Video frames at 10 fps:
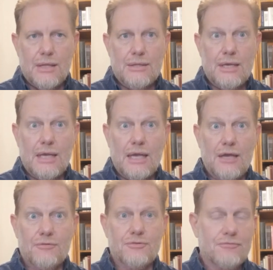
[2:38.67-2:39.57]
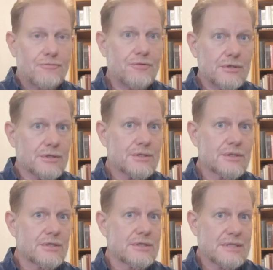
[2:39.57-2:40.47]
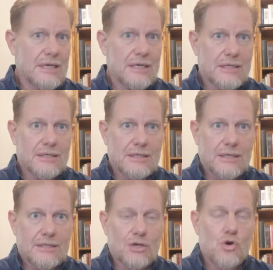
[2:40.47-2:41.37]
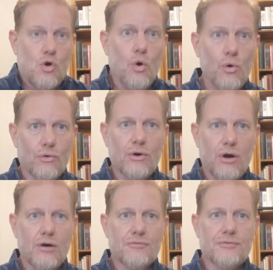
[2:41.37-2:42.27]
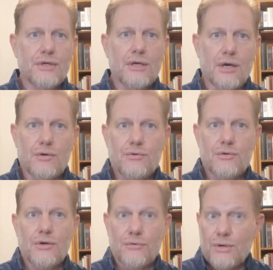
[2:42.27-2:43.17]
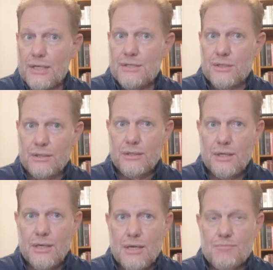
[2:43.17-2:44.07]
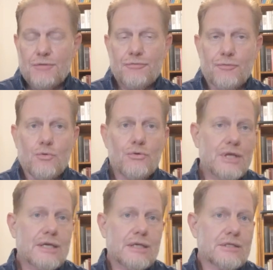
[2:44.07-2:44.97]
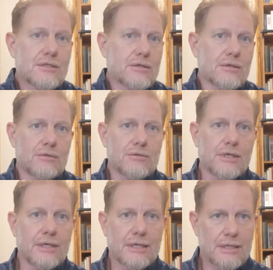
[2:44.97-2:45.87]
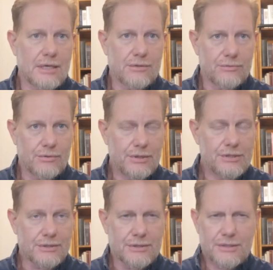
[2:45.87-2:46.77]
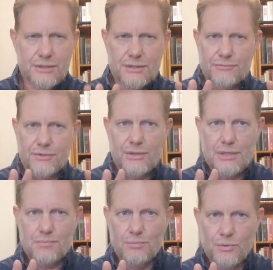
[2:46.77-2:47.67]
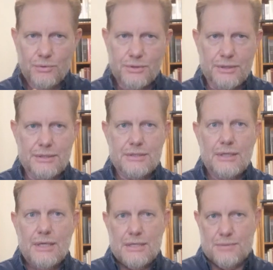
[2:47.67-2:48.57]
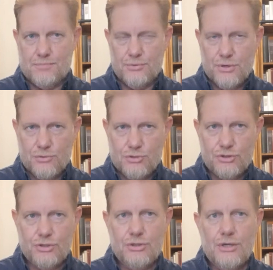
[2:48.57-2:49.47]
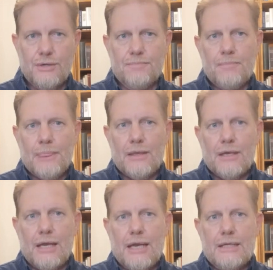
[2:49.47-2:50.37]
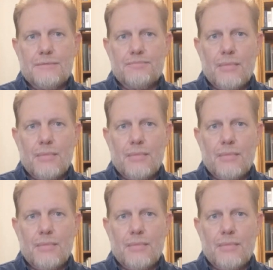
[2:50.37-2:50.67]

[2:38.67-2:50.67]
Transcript: They have to first study the core of their own religion before they can start looking at other religions. This is a very important approach, and